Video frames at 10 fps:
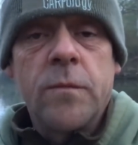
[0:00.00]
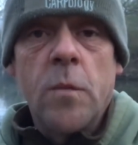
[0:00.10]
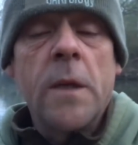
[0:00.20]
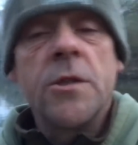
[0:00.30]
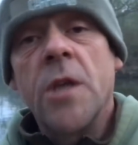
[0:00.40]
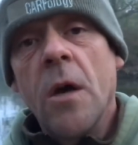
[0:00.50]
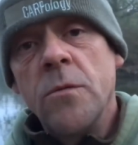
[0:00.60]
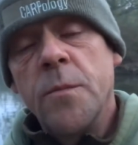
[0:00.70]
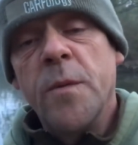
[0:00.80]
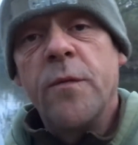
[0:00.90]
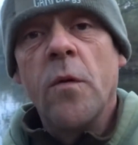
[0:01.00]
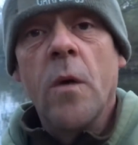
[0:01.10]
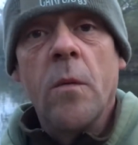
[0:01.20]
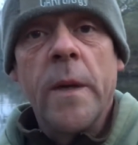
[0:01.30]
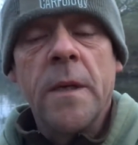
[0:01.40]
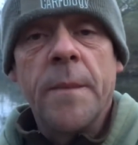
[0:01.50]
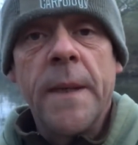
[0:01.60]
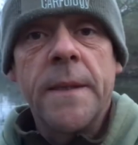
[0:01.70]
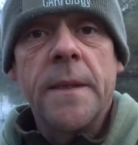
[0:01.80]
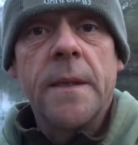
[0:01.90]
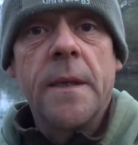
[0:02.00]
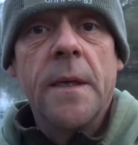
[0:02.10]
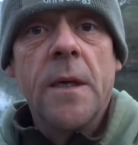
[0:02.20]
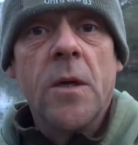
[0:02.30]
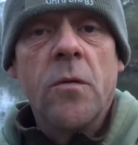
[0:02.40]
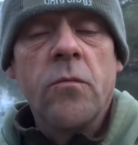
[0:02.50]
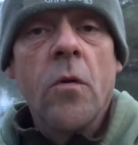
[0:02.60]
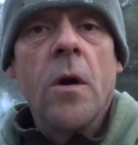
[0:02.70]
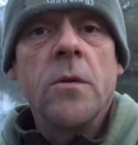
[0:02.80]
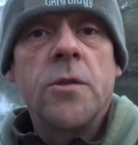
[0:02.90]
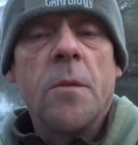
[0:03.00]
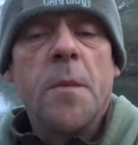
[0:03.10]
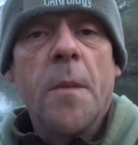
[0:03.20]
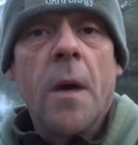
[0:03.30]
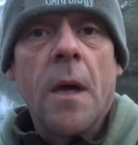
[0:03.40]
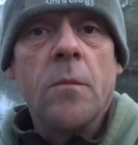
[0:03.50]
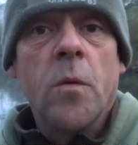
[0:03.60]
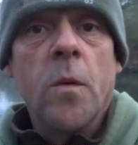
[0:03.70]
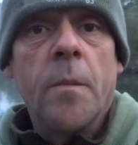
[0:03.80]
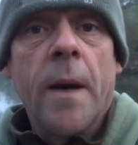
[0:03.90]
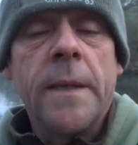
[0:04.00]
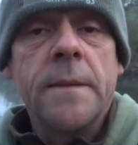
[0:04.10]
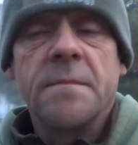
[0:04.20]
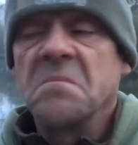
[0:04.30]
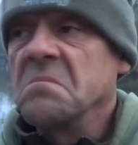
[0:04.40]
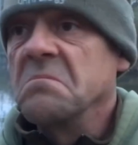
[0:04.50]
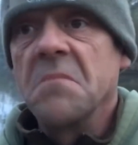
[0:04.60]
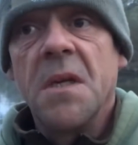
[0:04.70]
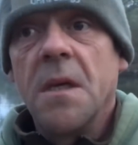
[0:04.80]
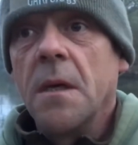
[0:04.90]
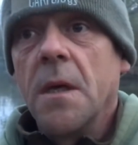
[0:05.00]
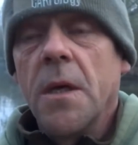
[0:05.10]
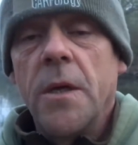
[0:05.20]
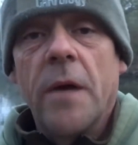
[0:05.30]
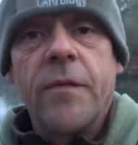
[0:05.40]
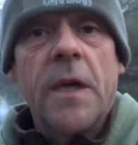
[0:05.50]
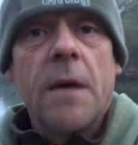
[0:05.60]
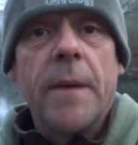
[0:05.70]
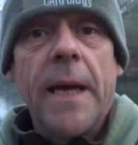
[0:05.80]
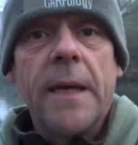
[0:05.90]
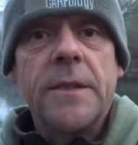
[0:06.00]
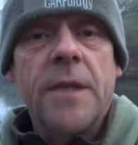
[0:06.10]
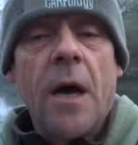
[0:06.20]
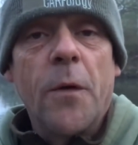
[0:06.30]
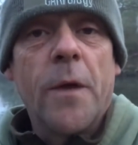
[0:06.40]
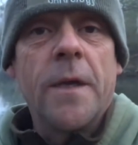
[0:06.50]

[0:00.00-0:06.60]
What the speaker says: one showed before I went to bed, right on top of my open water bait. Nothing come of that, so